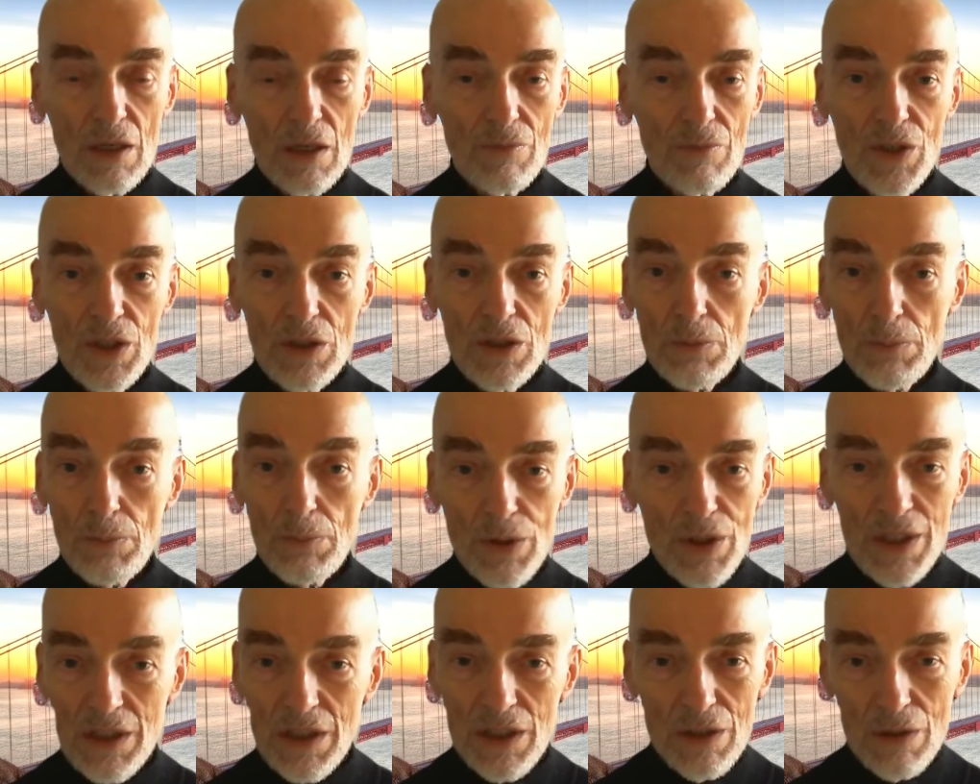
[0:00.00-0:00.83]
There's
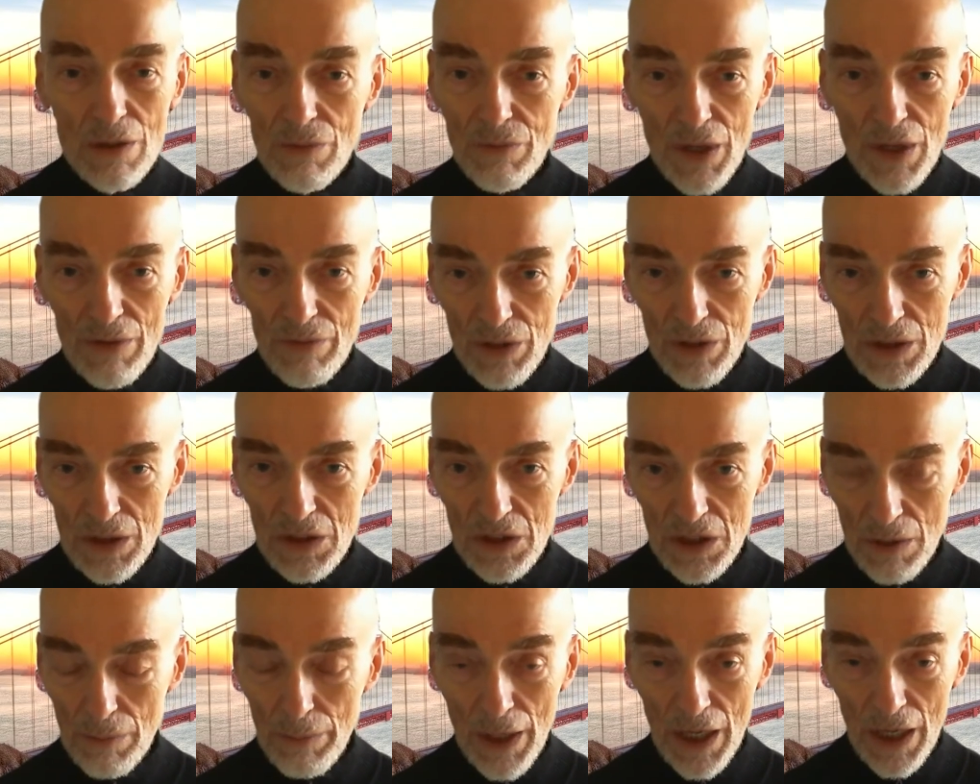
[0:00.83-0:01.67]
plenty of
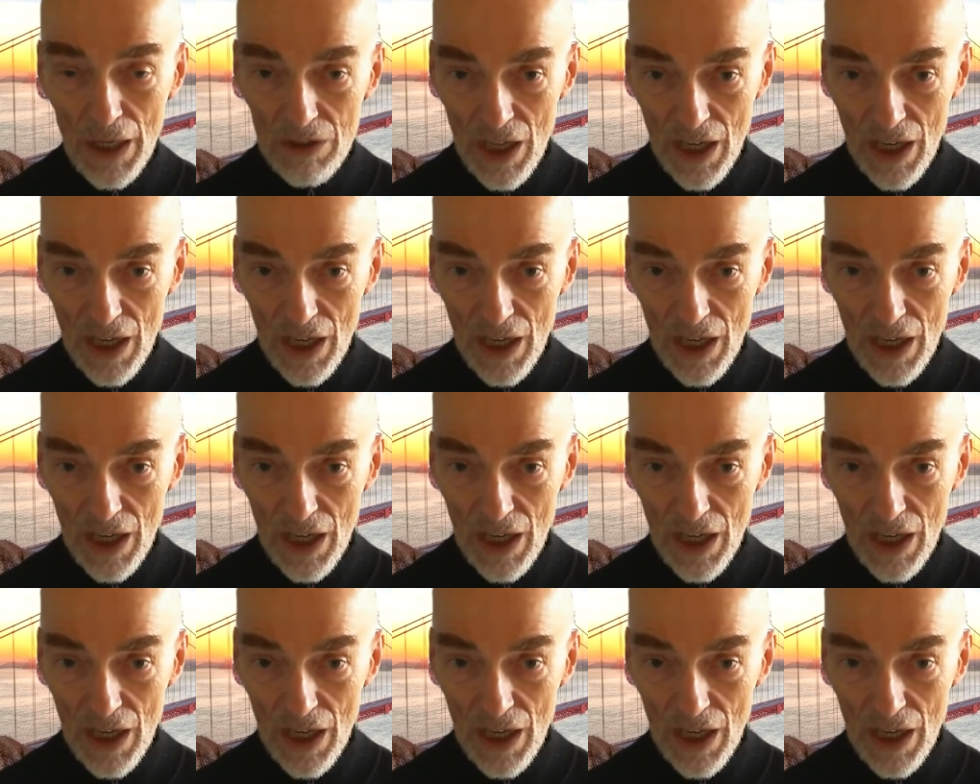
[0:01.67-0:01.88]
evidence about